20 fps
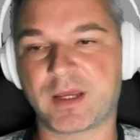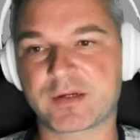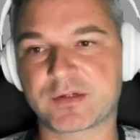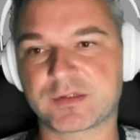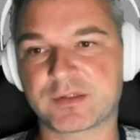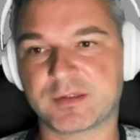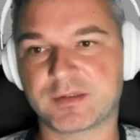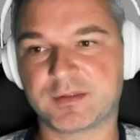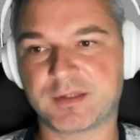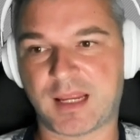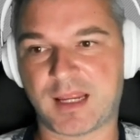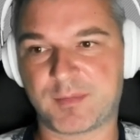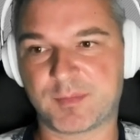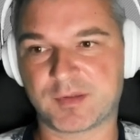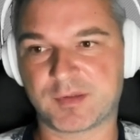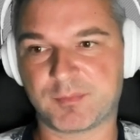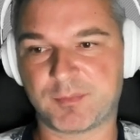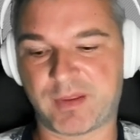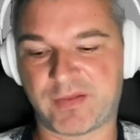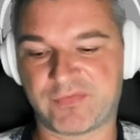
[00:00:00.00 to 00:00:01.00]
dash
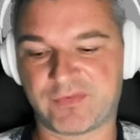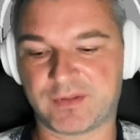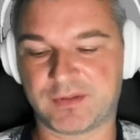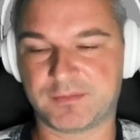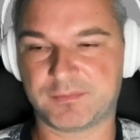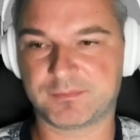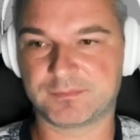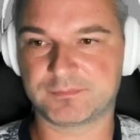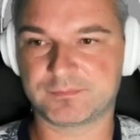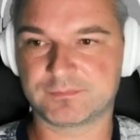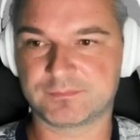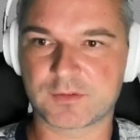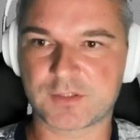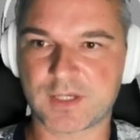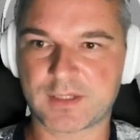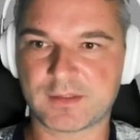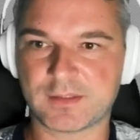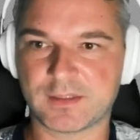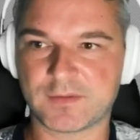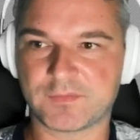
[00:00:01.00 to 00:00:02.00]
times method,
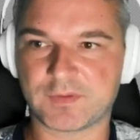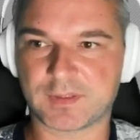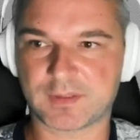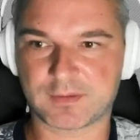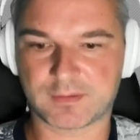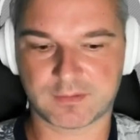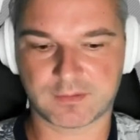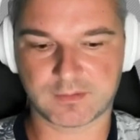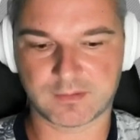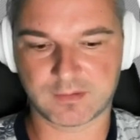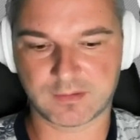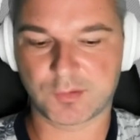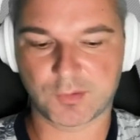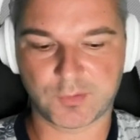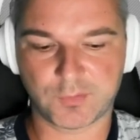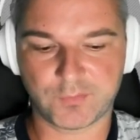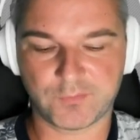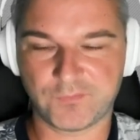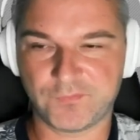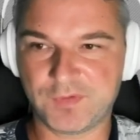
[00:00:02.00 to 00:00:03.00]
just like this.
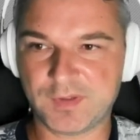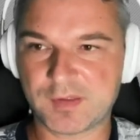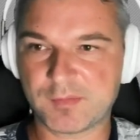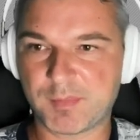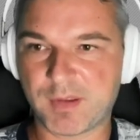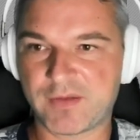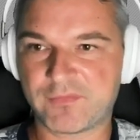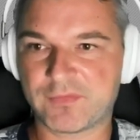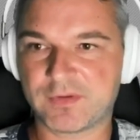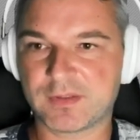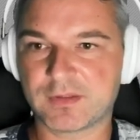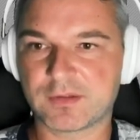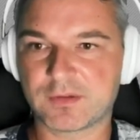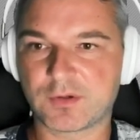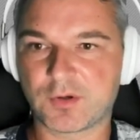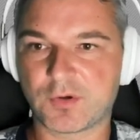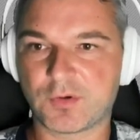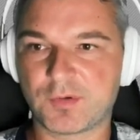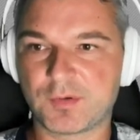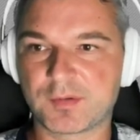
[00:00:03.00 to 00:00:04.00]
So this method
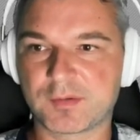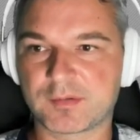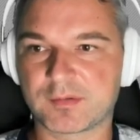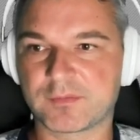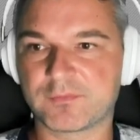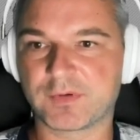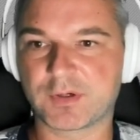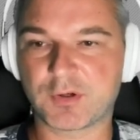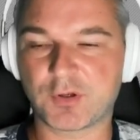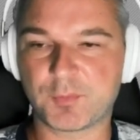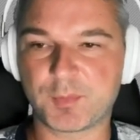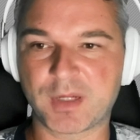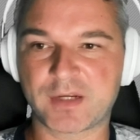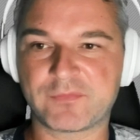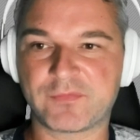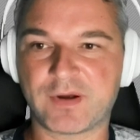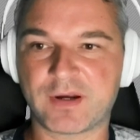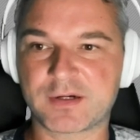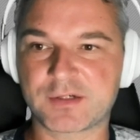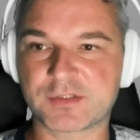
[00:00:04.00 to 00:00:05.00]
calls the
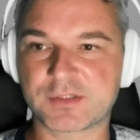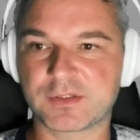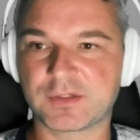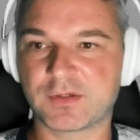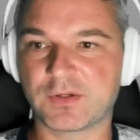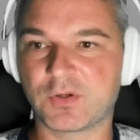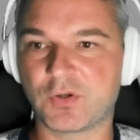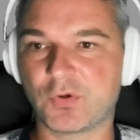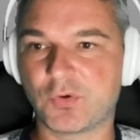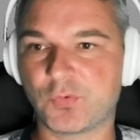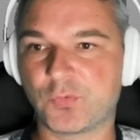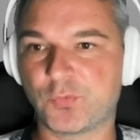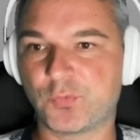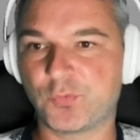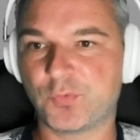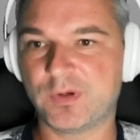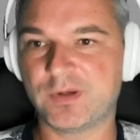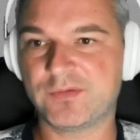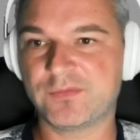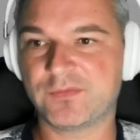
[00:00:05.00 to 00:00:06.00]
callback function
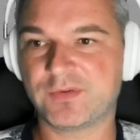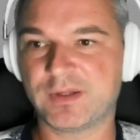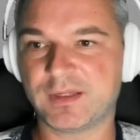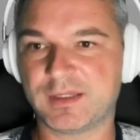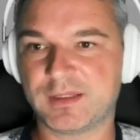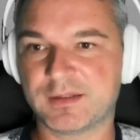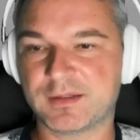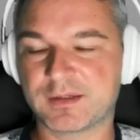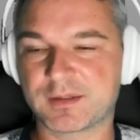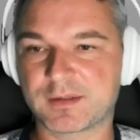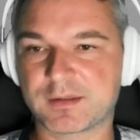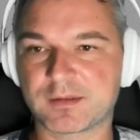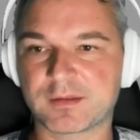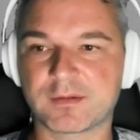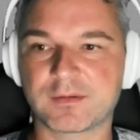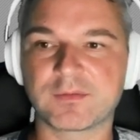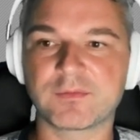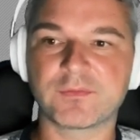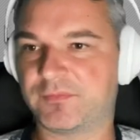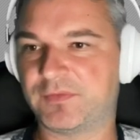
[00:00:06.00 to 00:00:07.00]
with the index
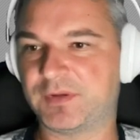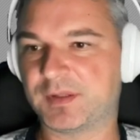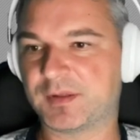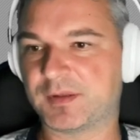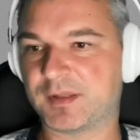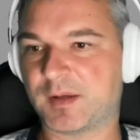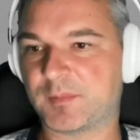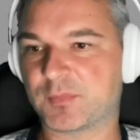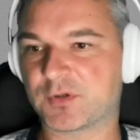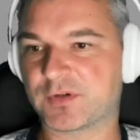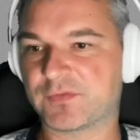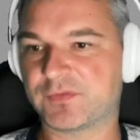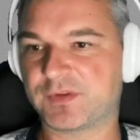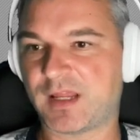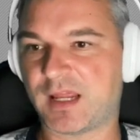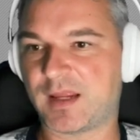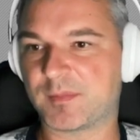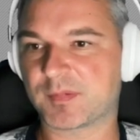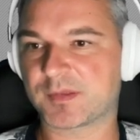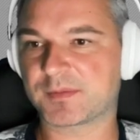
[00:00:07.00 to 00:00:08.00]
this number
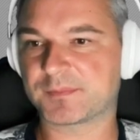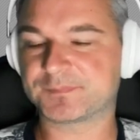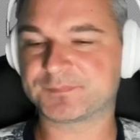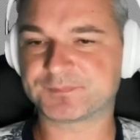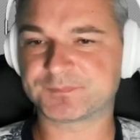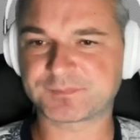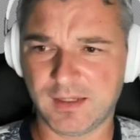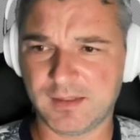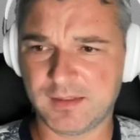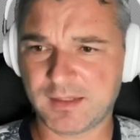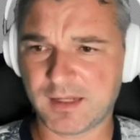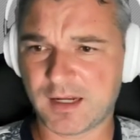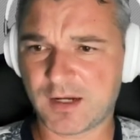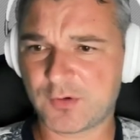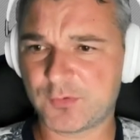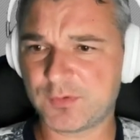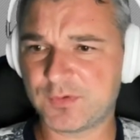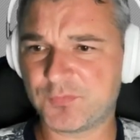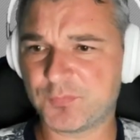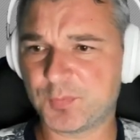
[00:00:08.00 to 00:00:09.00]
of times.
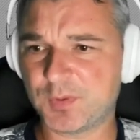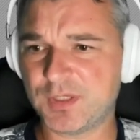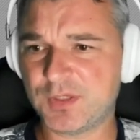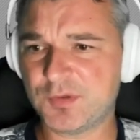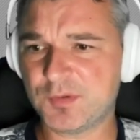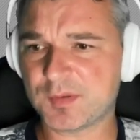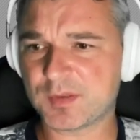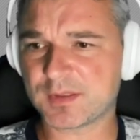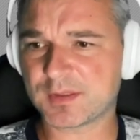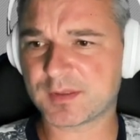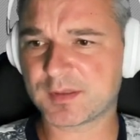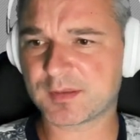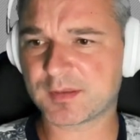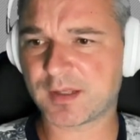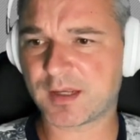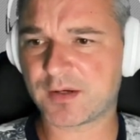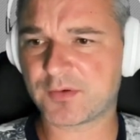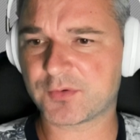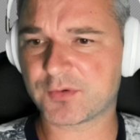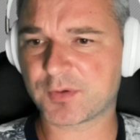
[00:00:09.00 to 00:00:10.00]
Now, if we're using
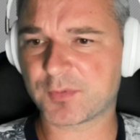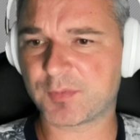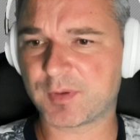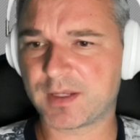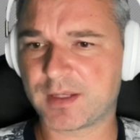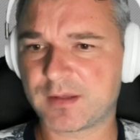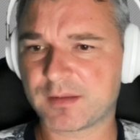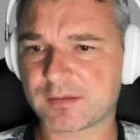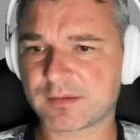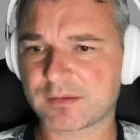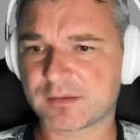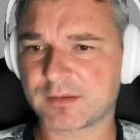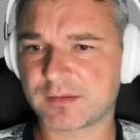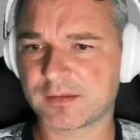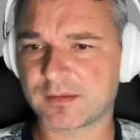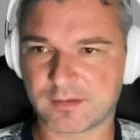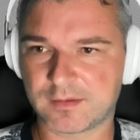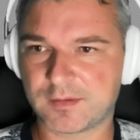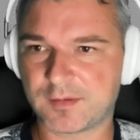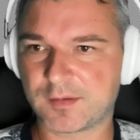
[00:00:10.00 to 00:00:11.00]
request,
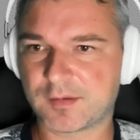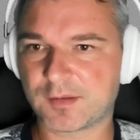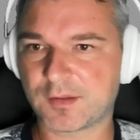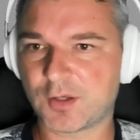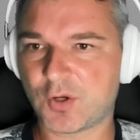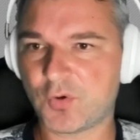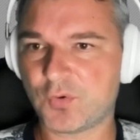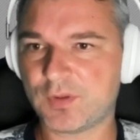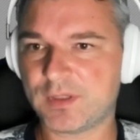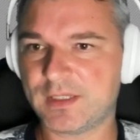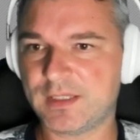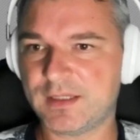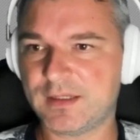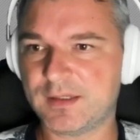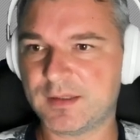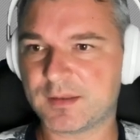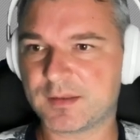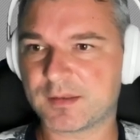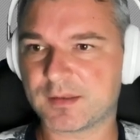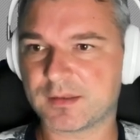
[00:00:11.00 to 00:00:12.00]
it's so
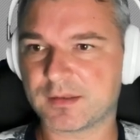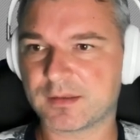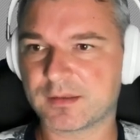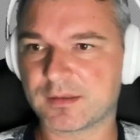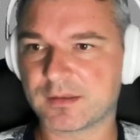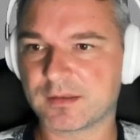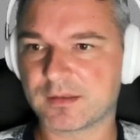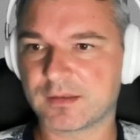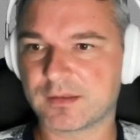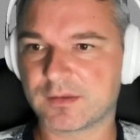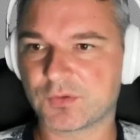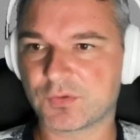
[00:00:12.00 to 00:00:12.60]
easy